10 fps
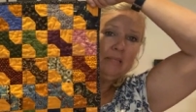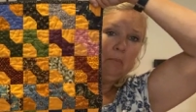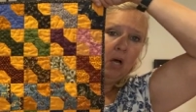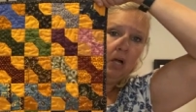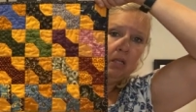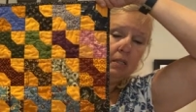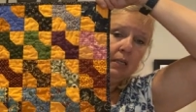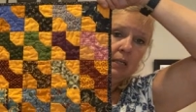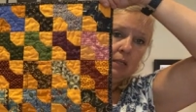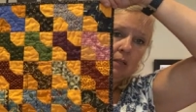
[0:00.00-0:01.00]
small
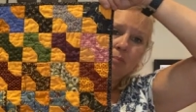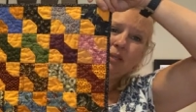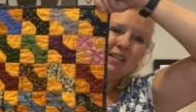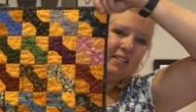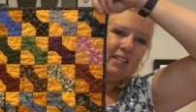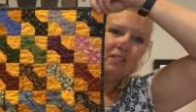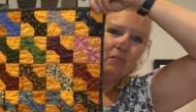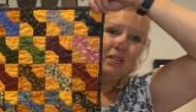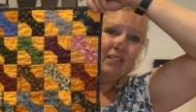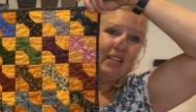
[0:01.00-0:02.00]
because I just
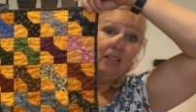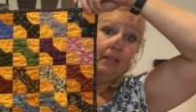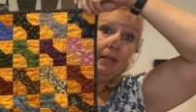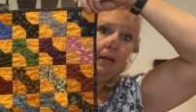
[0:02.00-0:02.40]
was, I didn't